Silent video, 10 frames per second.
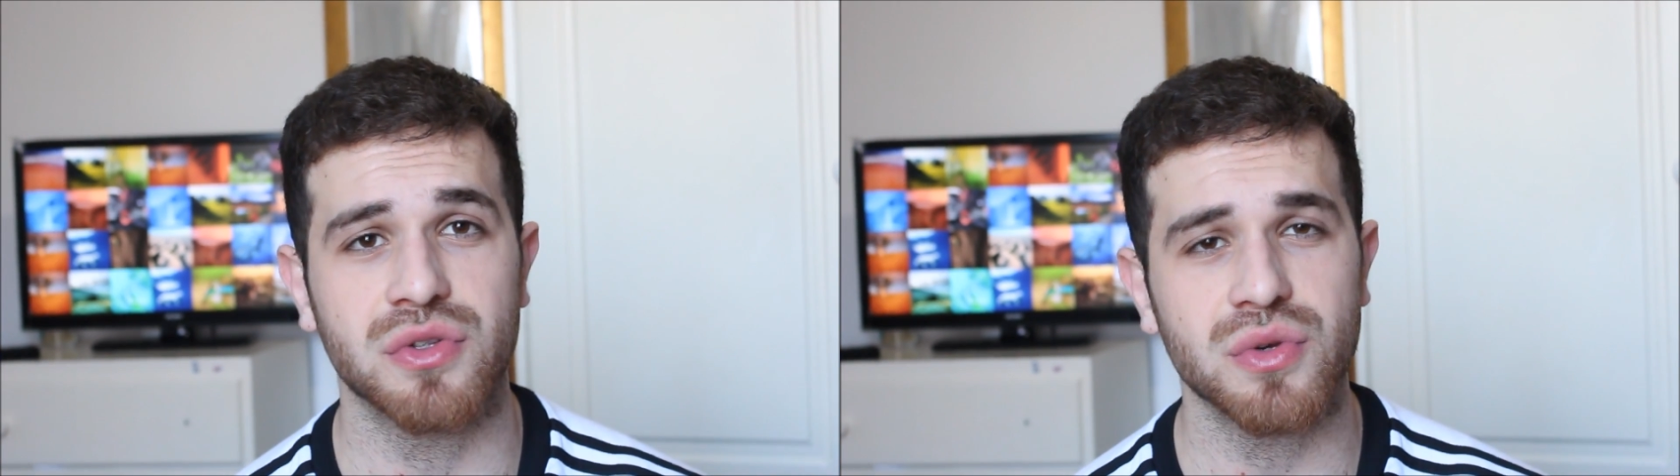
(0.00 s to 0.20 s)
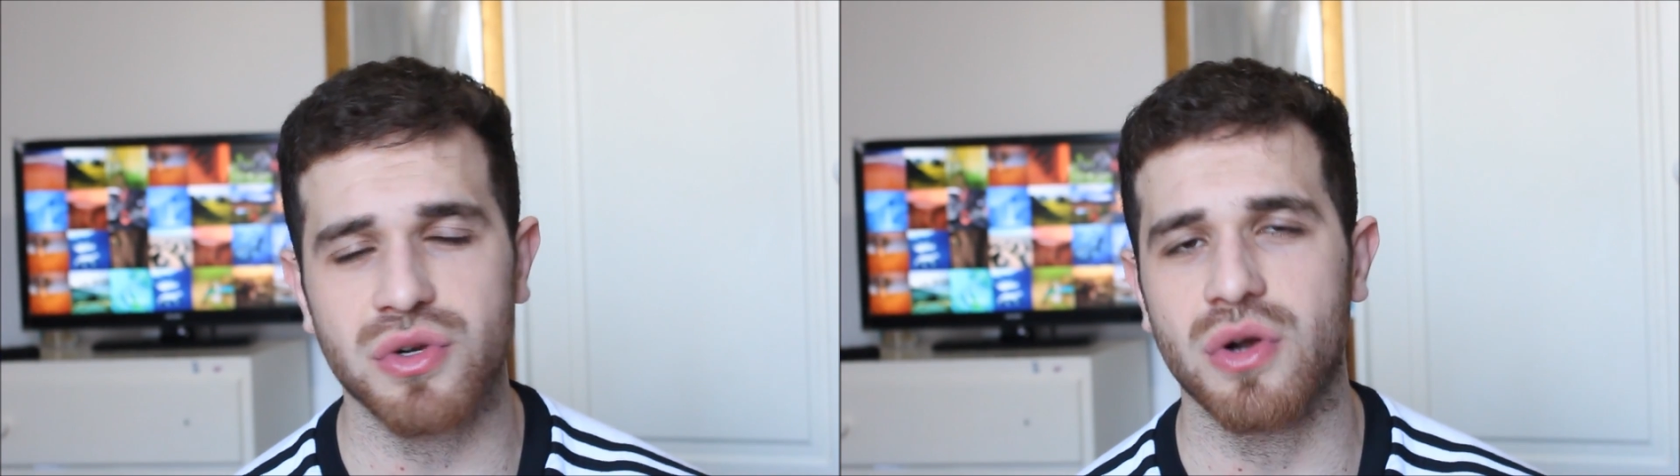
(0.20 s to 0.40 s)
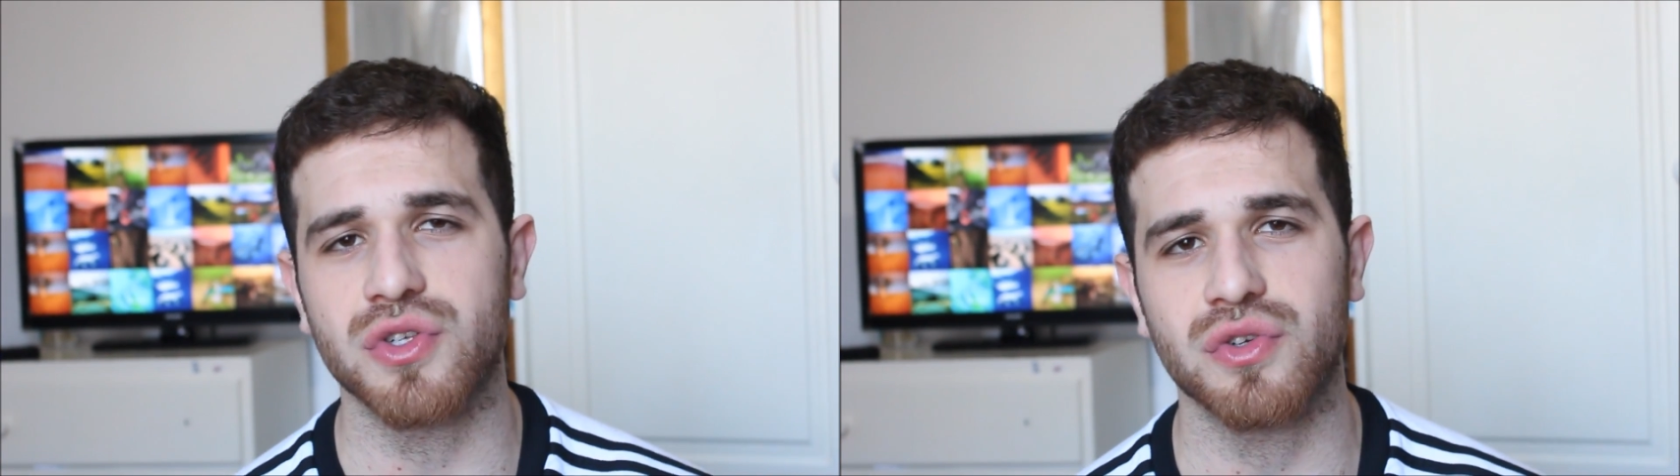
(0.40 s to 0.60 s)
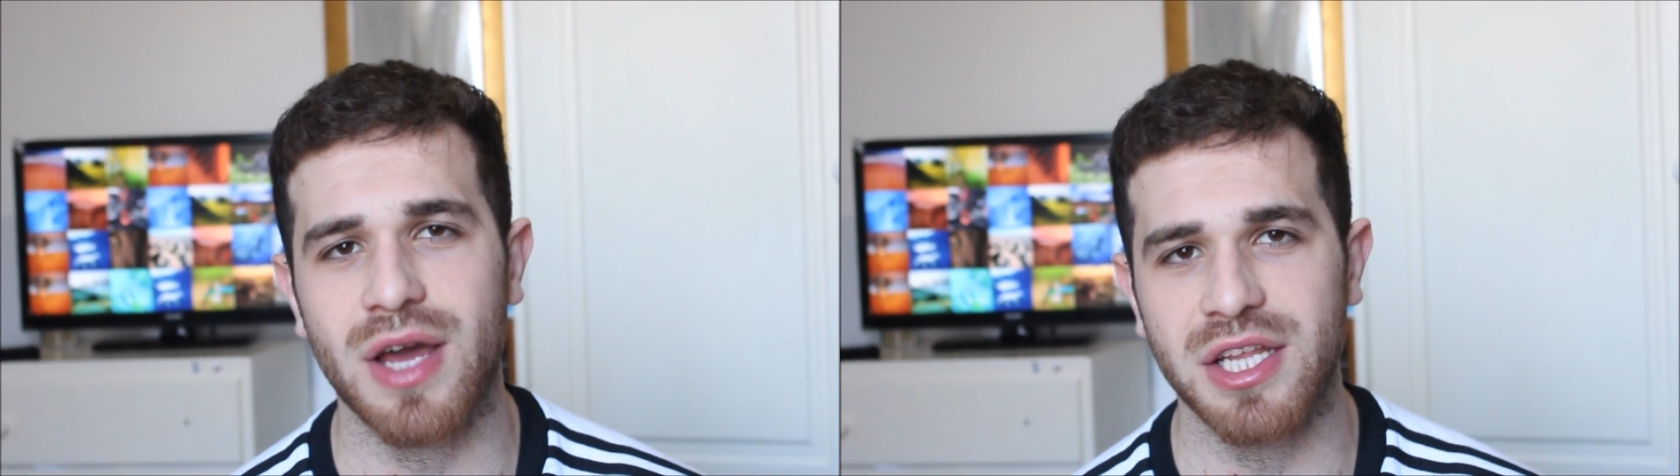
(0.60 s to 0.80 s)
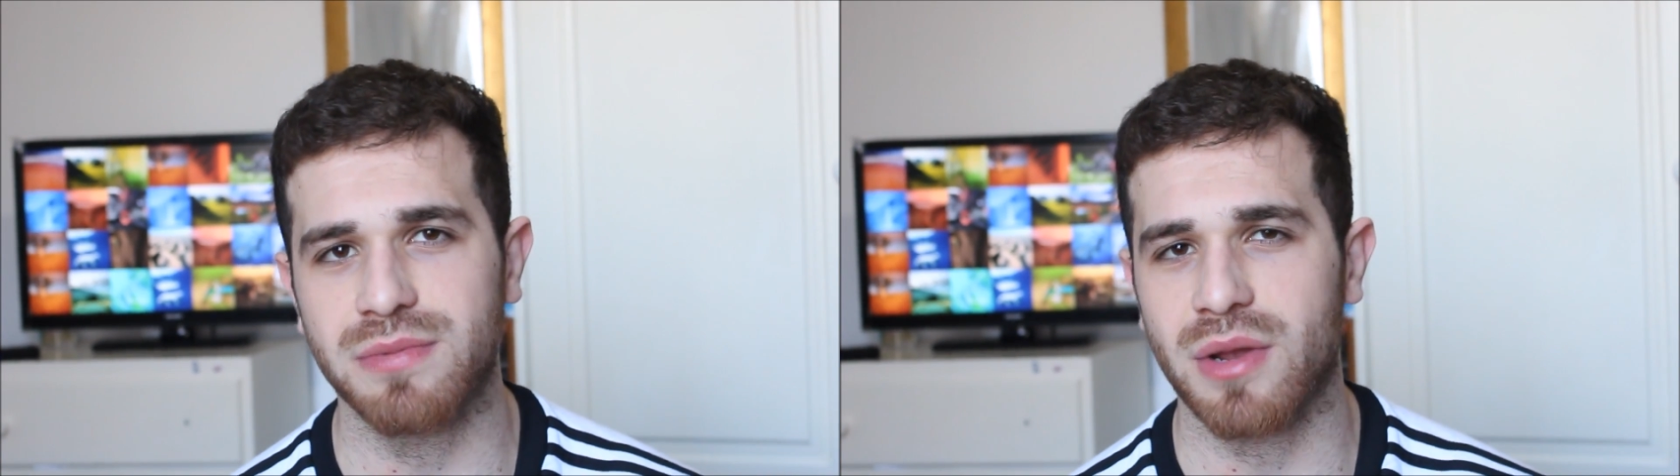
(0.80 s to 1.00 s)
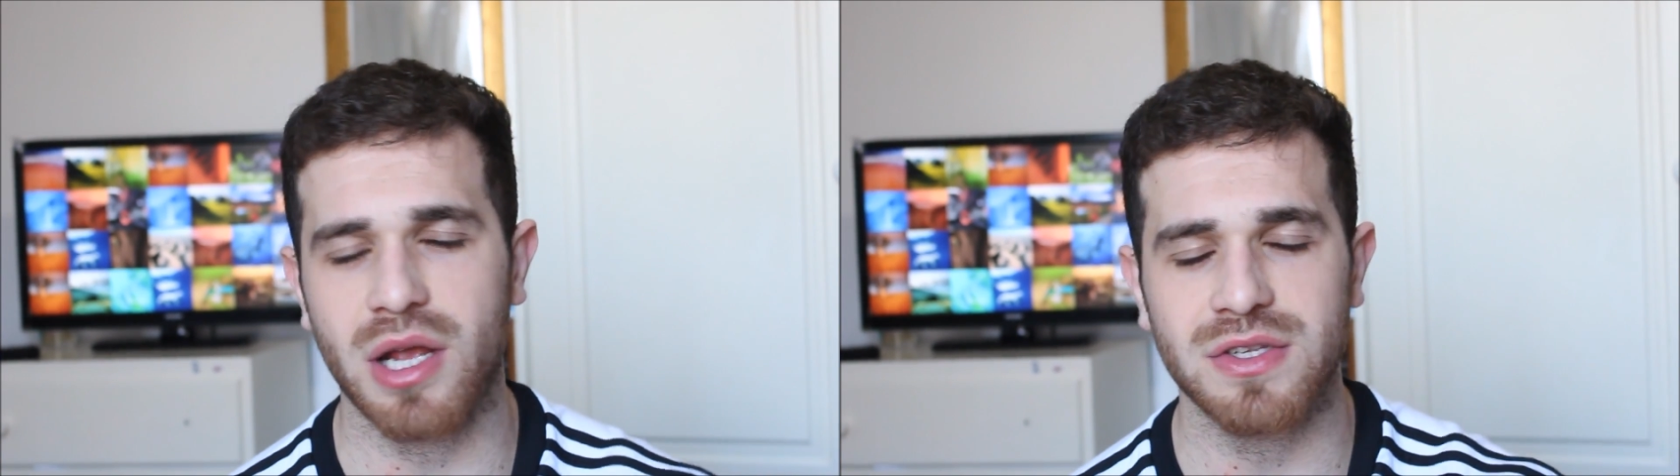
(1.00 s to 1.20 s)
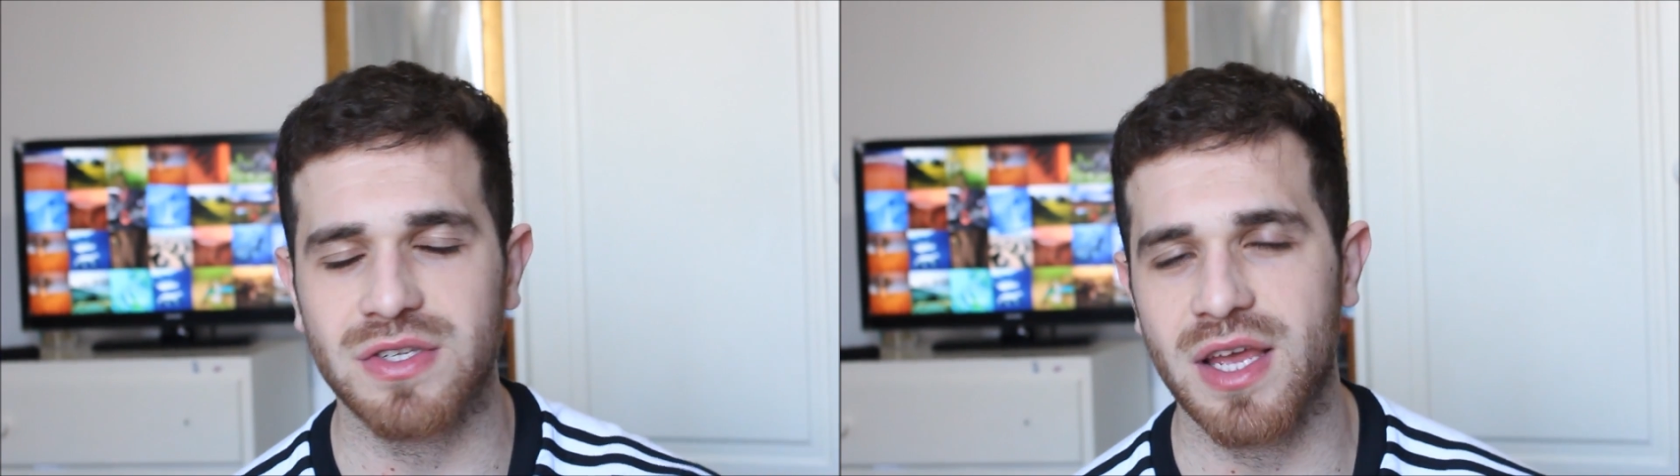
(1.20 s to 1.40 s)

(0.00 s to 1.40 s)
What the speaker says: Do your own strategy, but I can